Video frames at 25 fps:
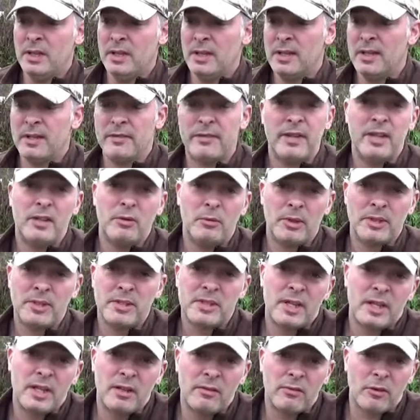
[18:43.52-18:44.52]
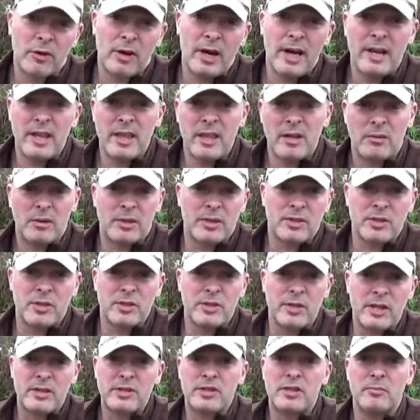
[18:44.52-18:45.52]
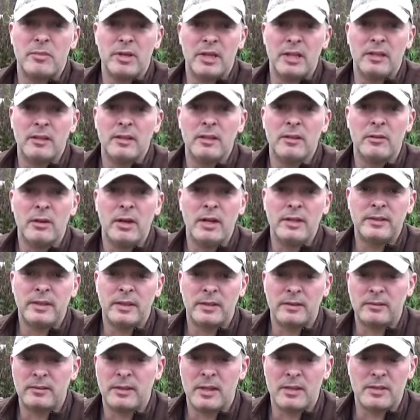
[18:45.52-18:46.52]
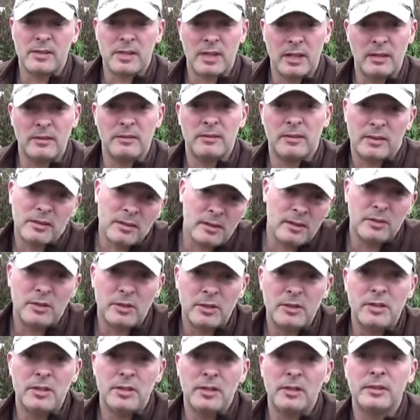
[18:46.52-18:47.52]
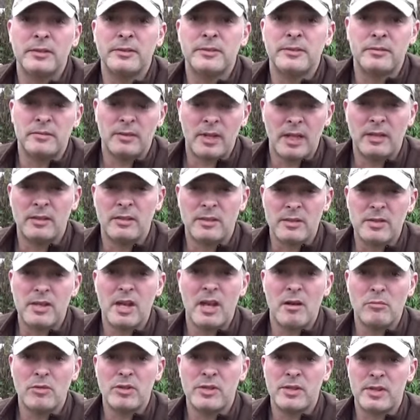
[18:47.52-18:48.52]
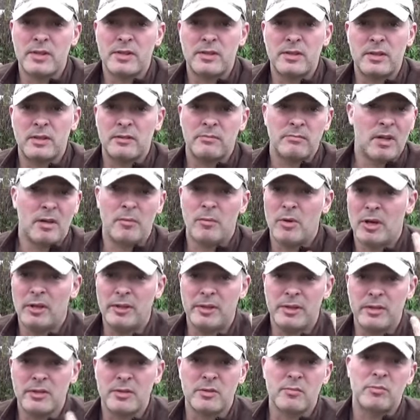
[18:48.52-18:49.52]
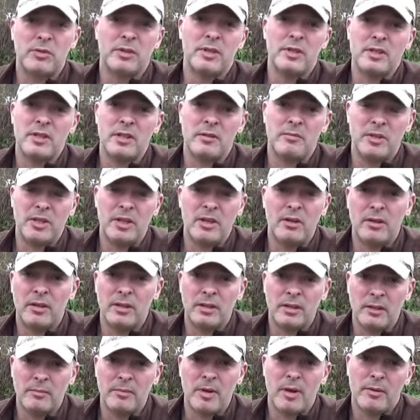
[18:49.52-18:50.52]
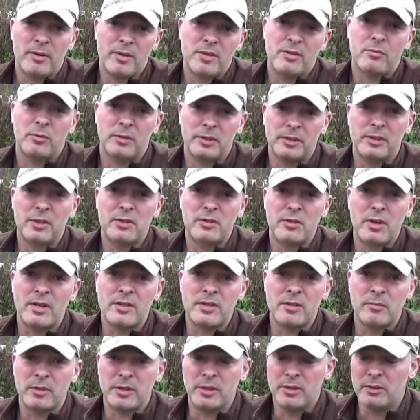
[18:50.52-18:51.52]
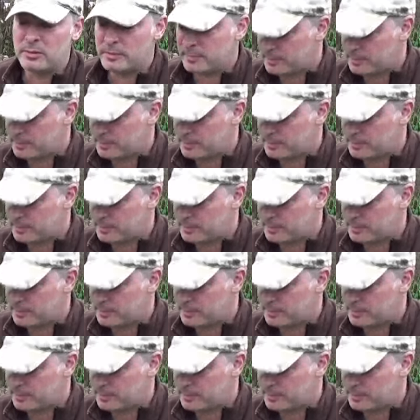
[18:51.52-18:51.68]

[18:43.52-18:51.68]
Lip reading: If anyone's got a variety they want to suggest to me, right, that's get a good yield and the scab resistant, I'm all ears. Please let me know. I'm always willing to try something new.